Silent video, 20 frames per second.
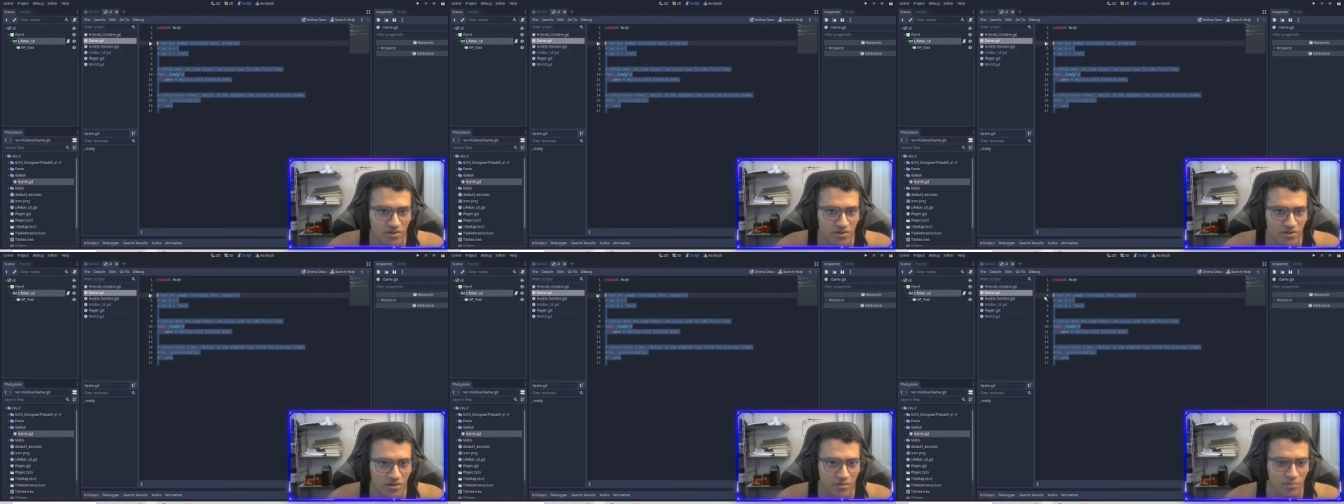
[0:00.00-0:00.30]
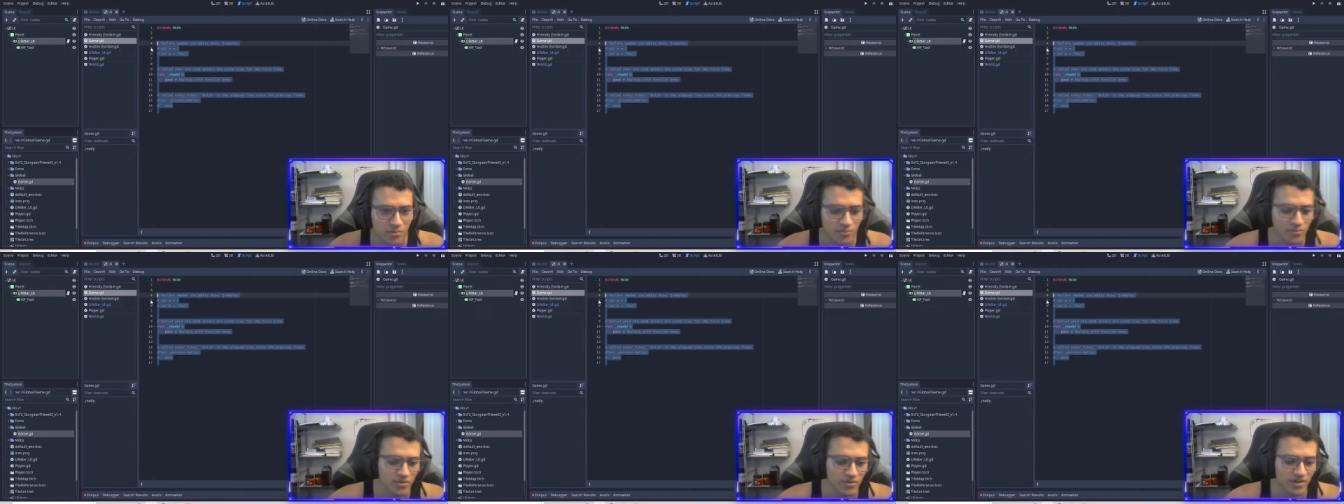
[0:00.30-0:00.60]

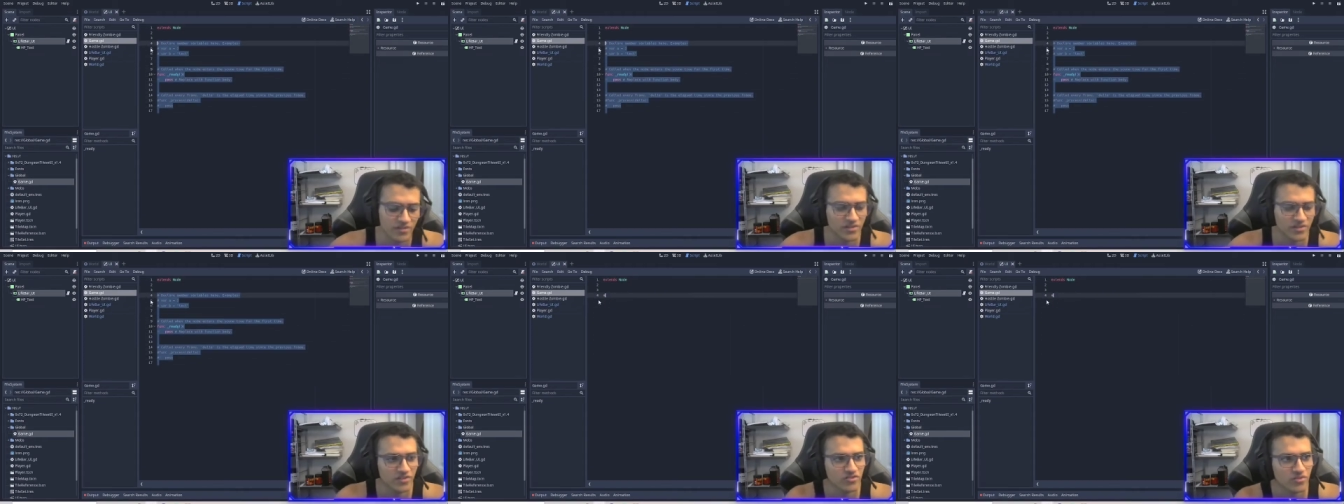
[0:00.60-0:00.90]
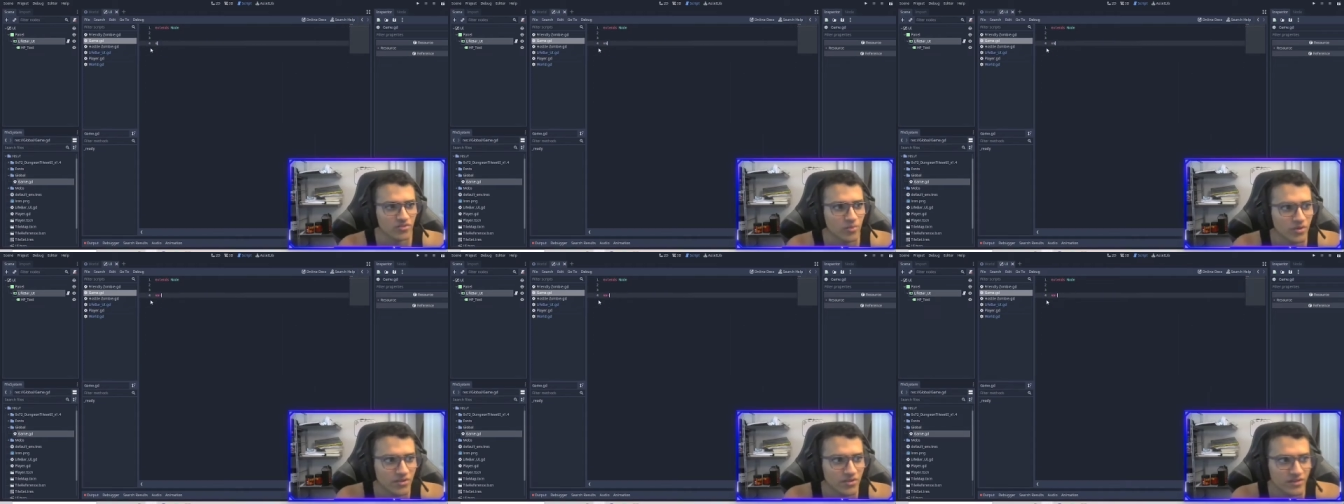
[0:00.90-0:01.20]
And
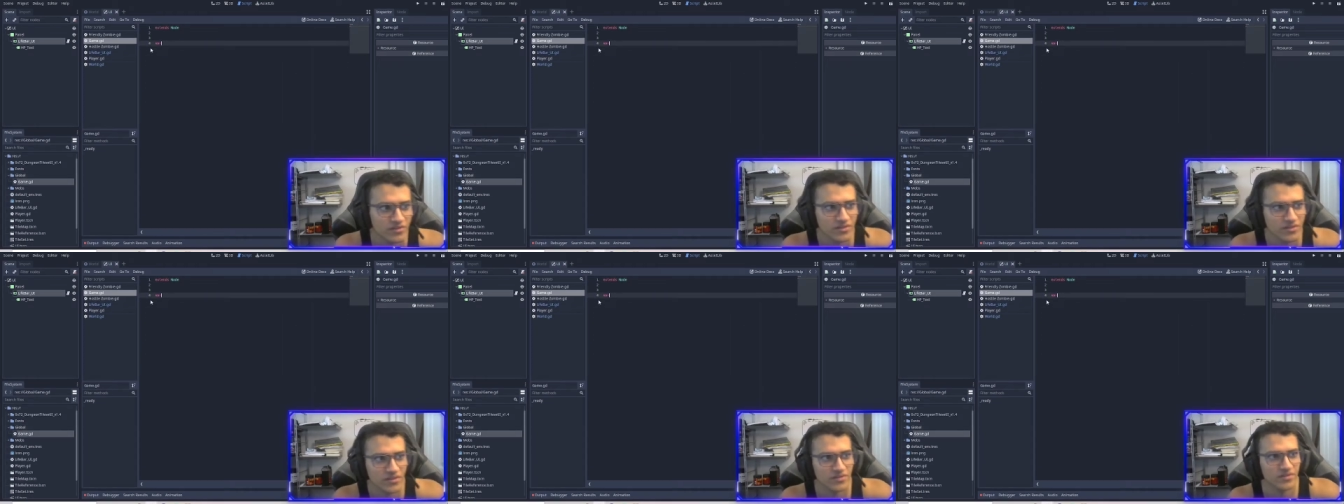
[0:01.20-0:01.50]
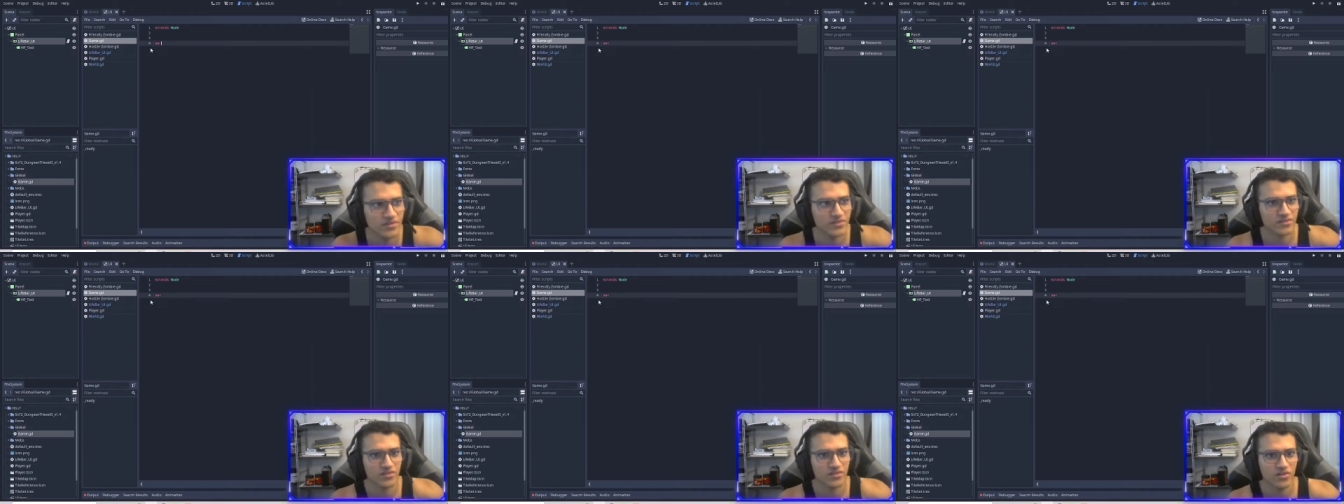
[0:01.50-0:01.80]
essentially what this is,
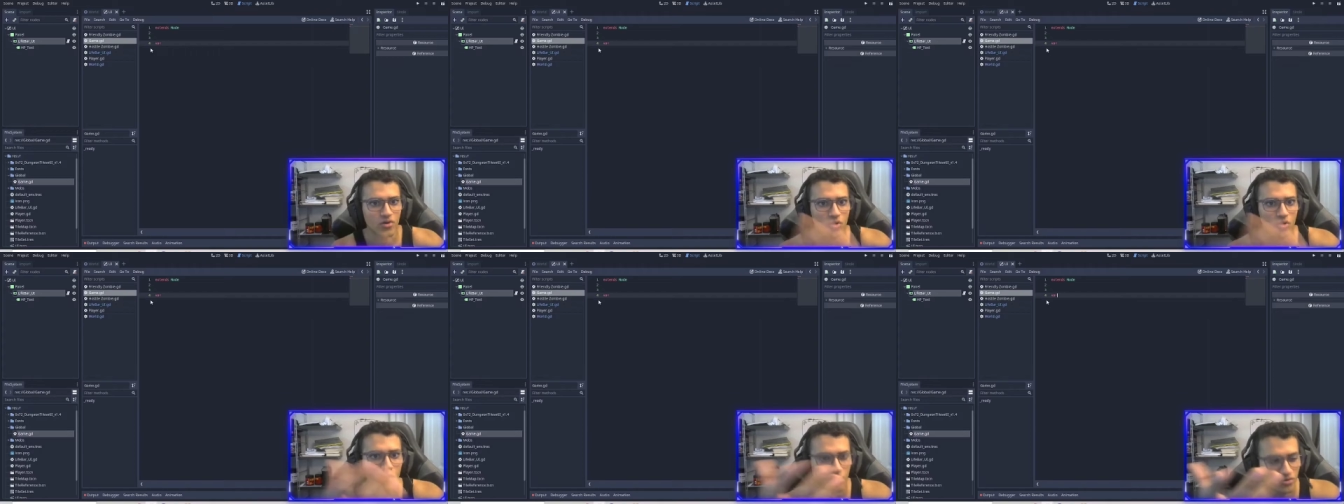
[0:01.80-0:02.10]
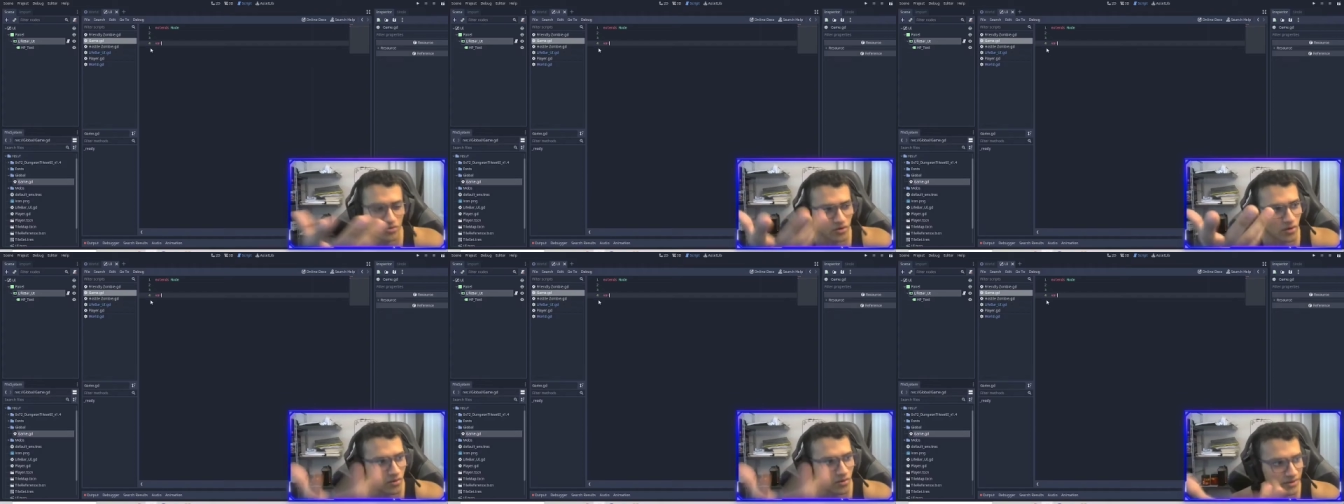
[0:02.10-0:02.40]
it's going to
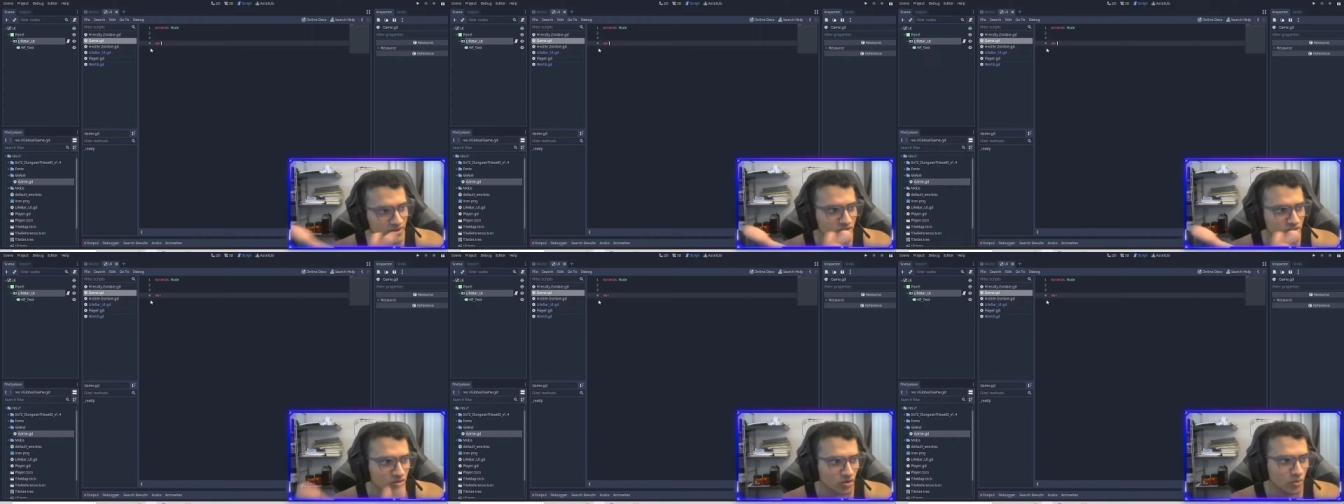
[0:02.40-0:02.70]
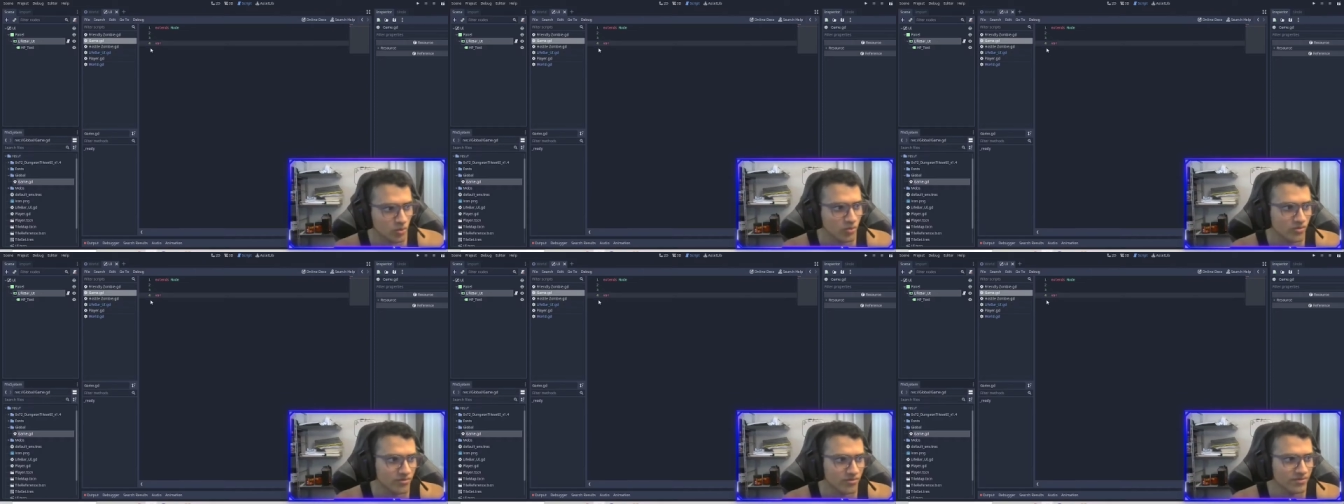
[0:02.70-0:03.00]
hold all the
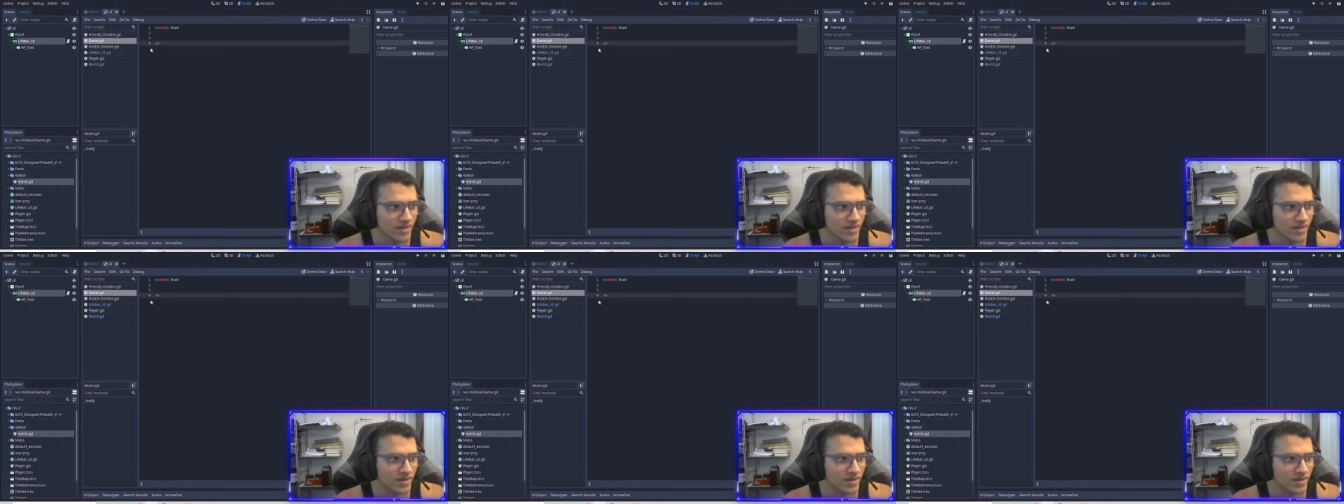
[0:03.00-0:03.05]
global